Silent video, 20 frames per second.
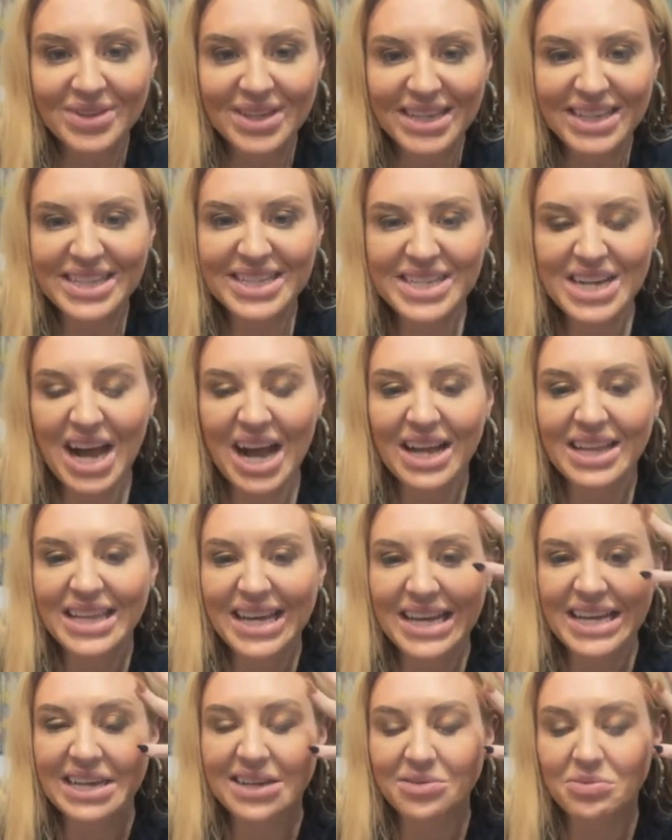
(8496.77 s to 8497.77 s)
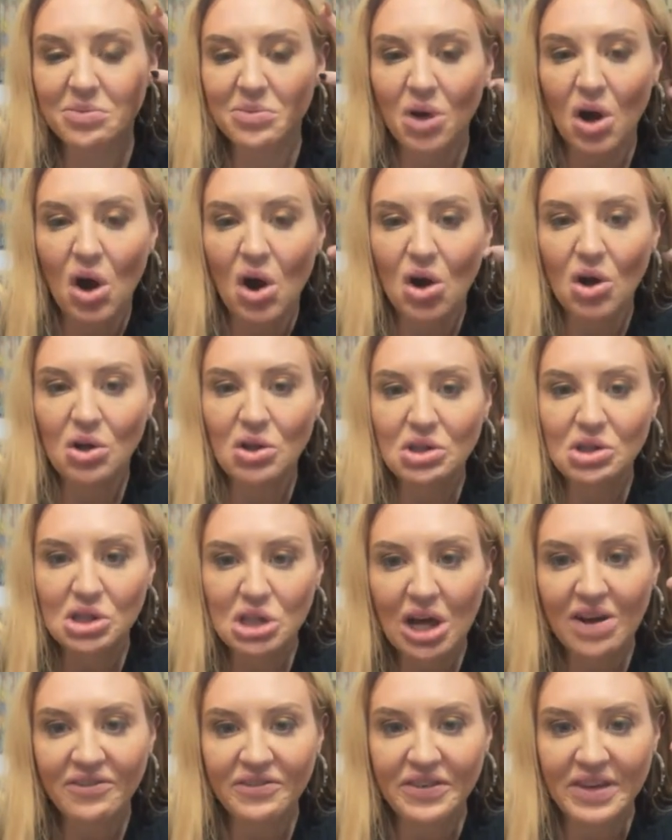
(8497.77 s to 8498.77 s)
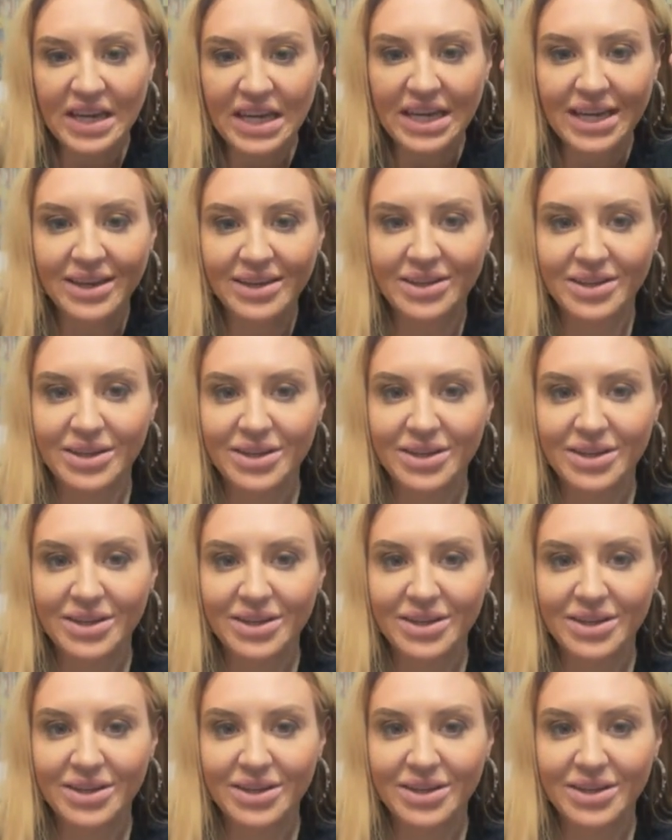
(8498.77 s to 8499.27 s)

it's not like all lovey.